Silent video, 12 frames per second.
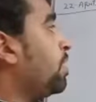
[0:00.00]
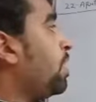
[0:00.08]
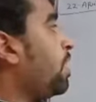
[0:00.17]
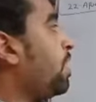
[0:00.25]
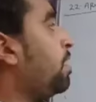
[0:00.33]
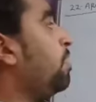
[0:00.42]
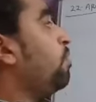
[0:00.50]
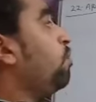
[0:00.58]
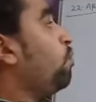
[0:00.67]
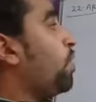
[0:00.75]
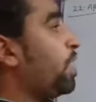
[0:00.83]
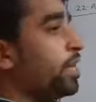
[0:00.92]
a
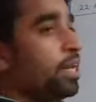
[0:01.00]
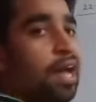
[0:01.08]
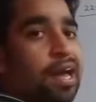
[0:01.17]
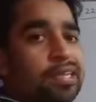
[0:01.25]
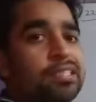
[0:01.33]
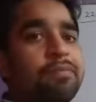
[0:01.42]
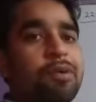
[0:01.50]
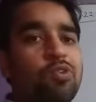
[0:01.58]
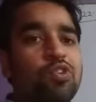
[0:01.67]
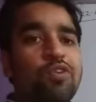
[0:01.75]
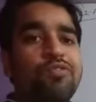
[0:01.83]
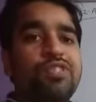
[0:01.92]
very large
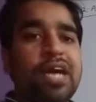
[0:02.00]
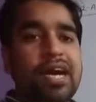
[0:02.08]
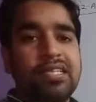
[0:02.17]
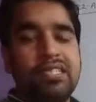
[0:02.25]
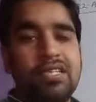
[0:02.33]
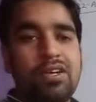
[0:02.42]
amount of charge